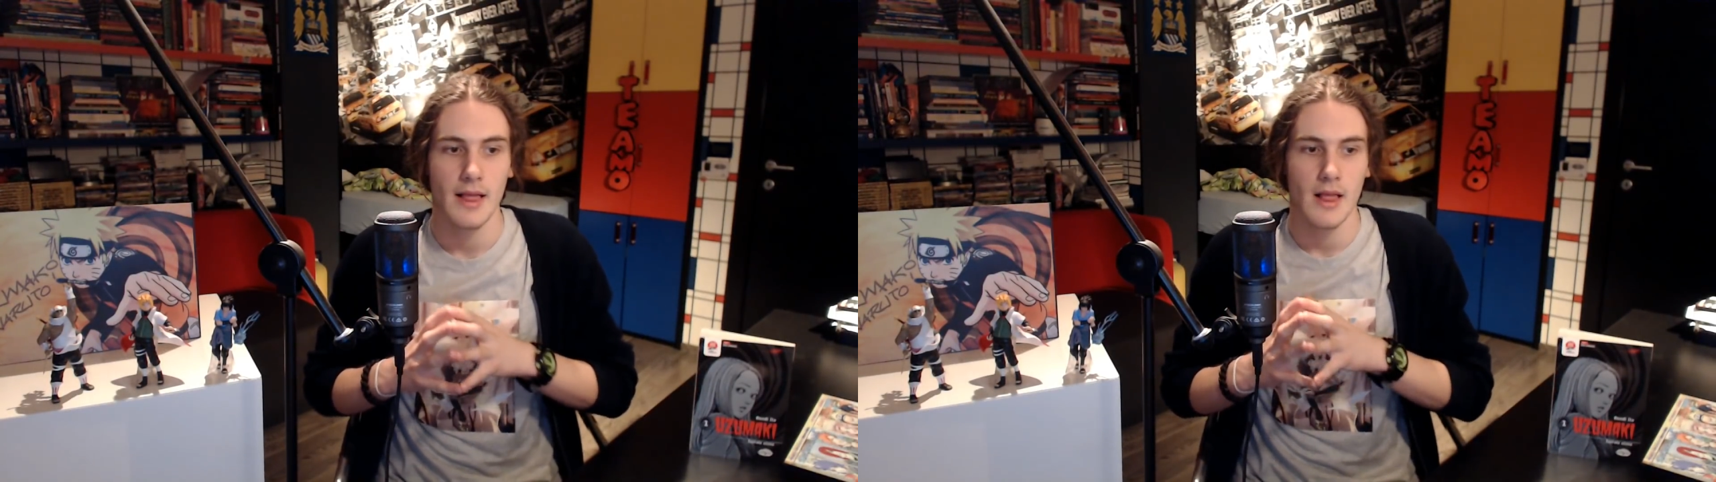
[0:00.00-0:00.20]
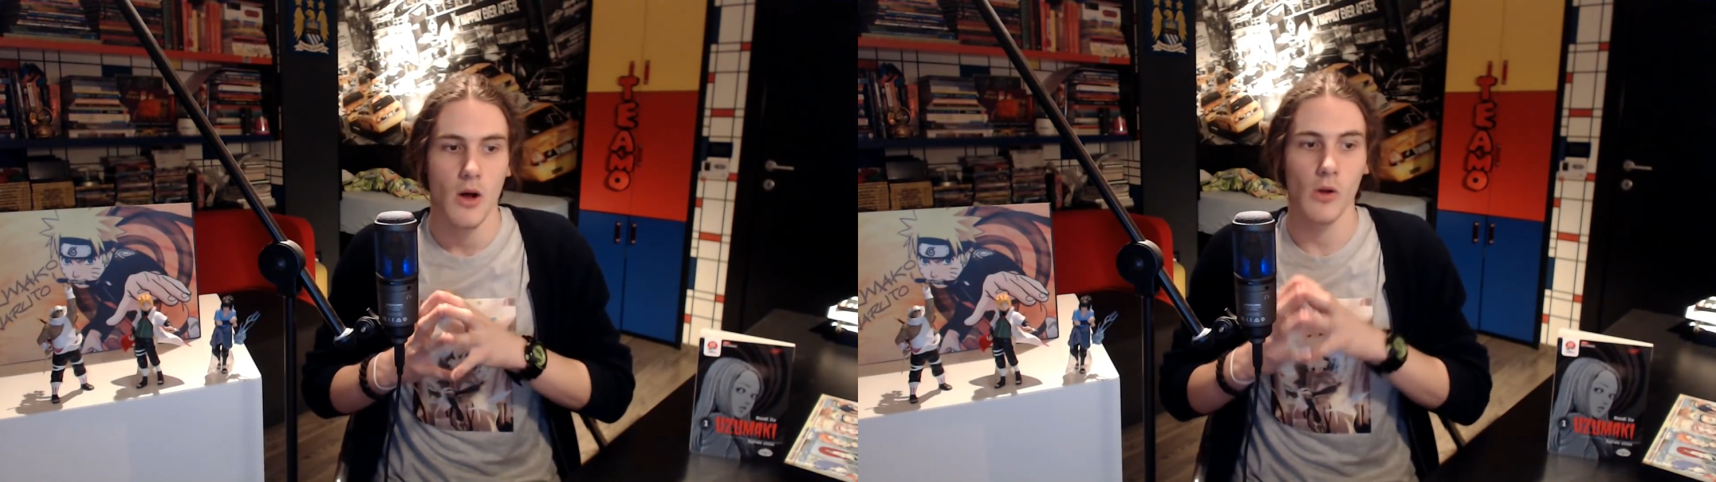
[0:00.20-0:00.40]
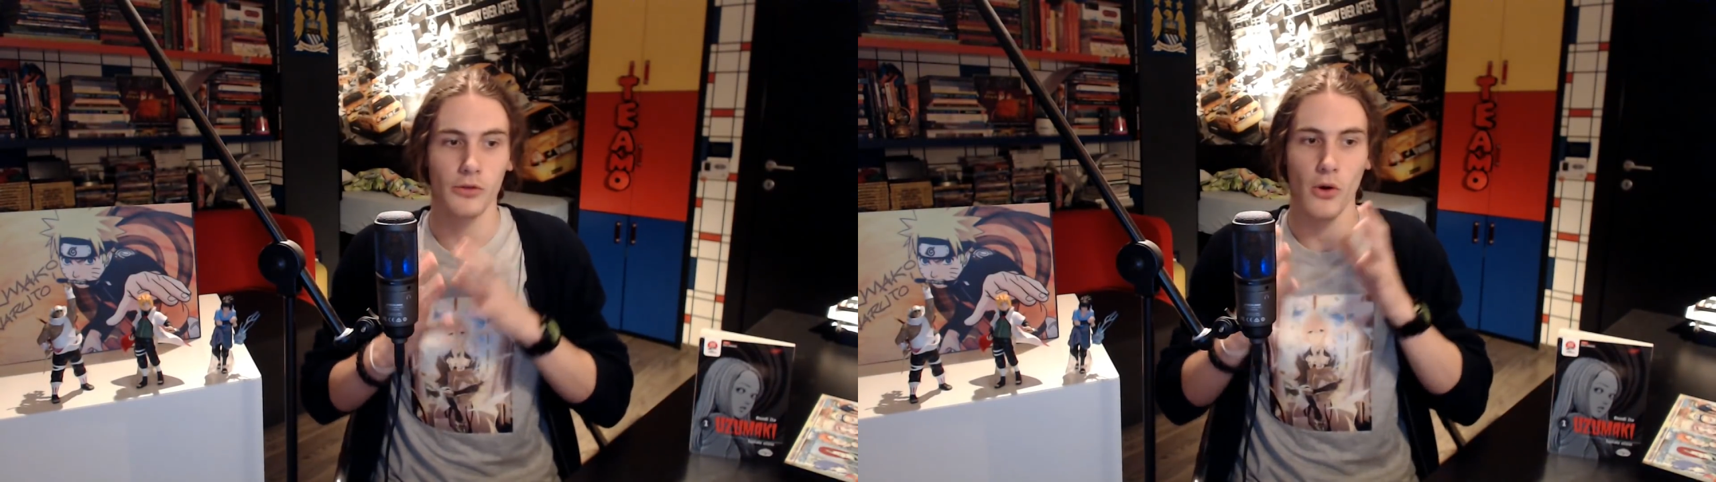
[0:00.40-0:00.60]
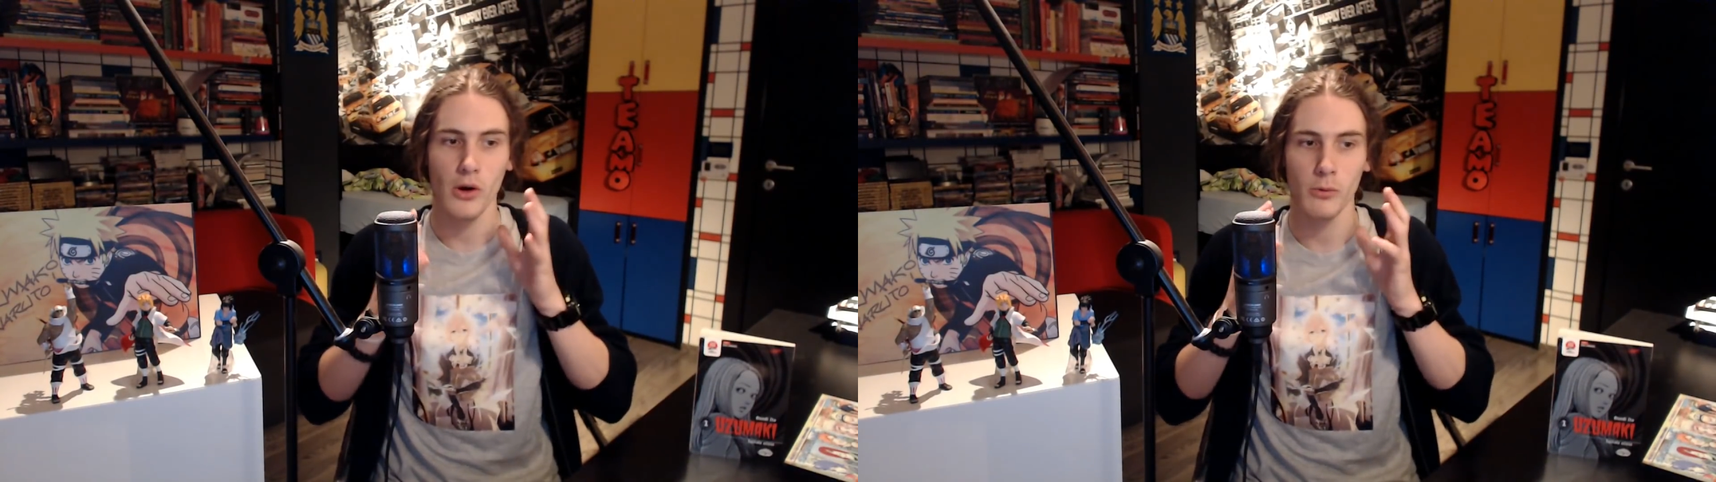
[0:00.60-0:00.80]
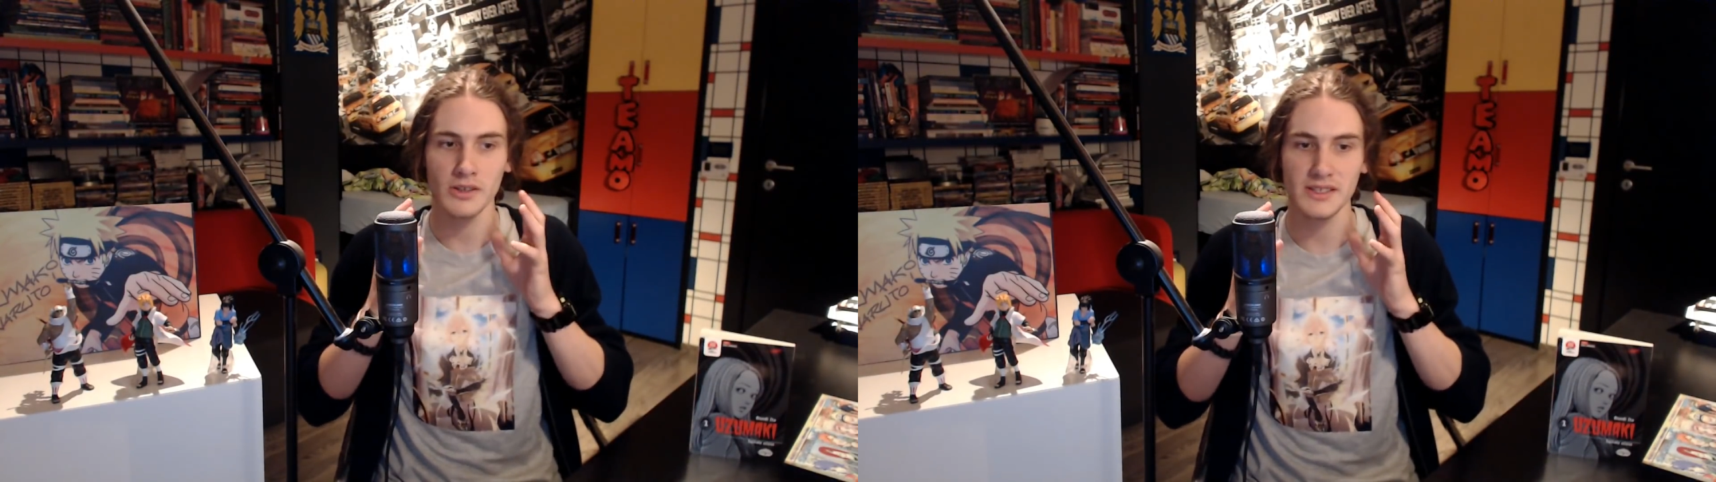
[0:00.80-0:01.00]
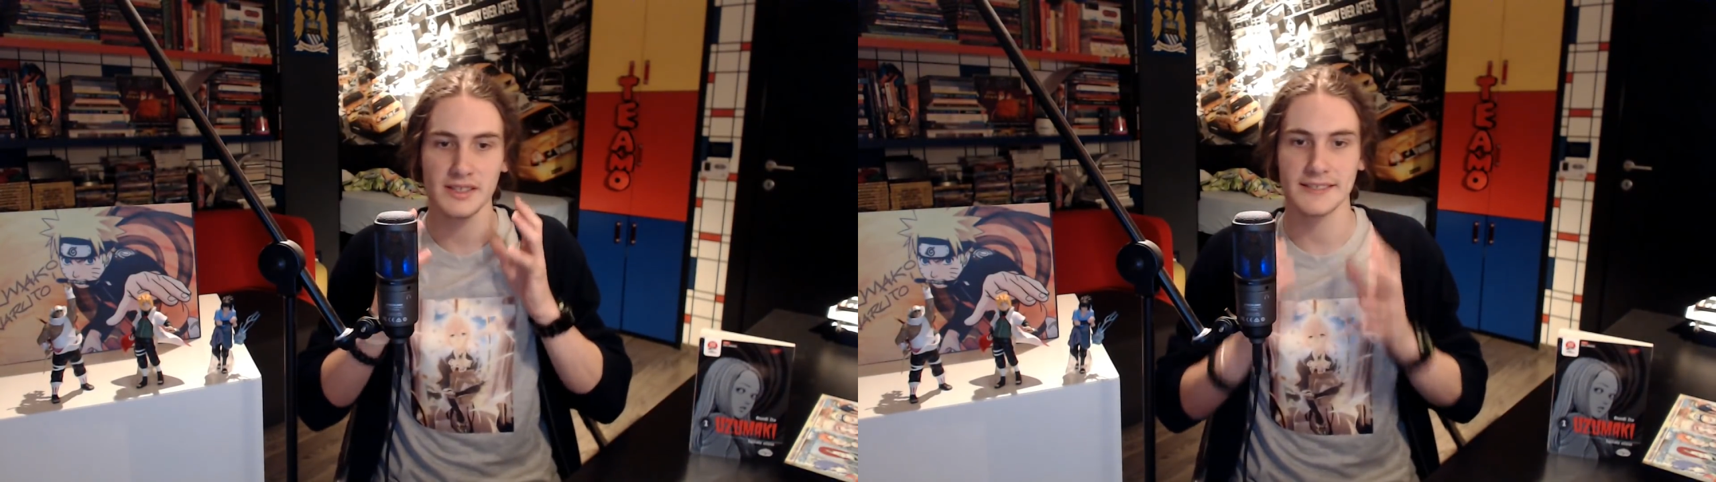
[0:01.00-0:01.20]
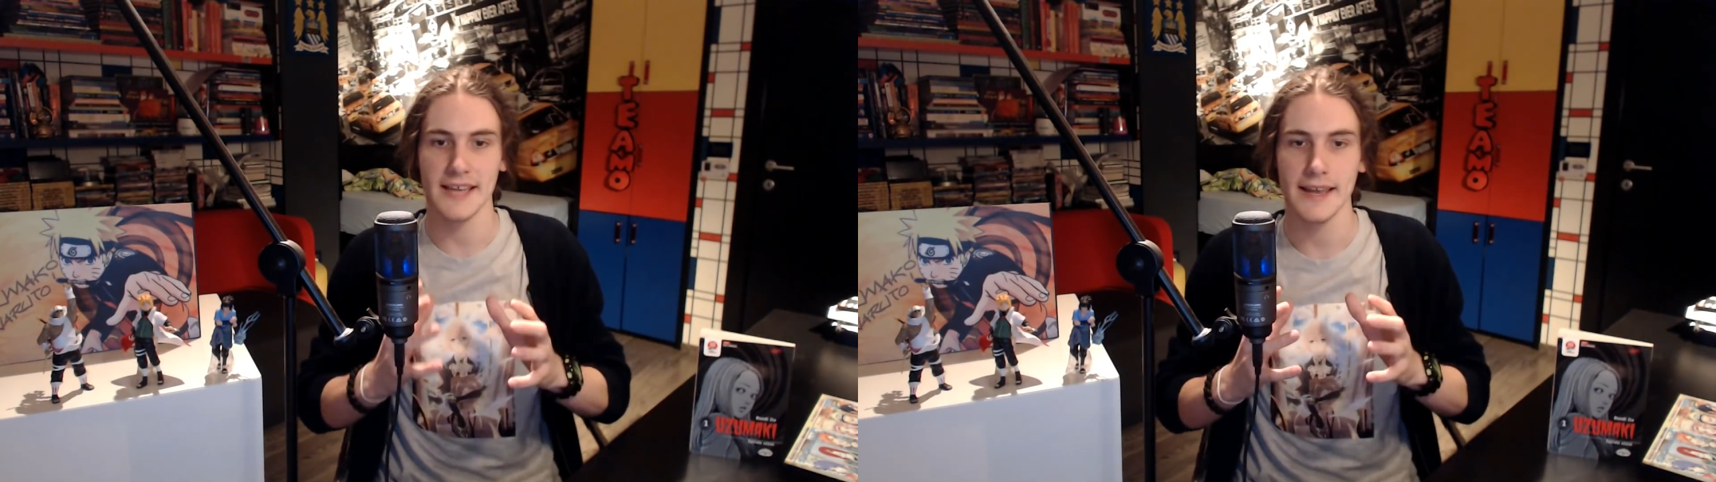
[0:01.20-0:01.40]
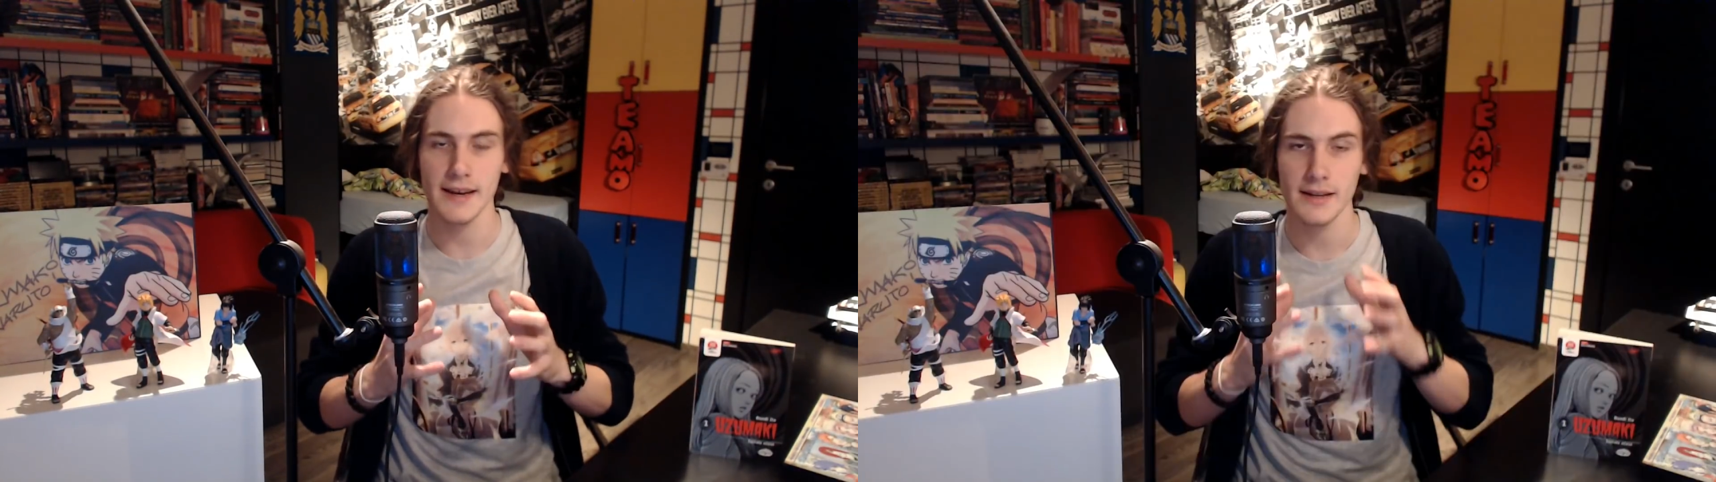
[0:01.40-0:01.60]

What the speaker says: although it wasn't stated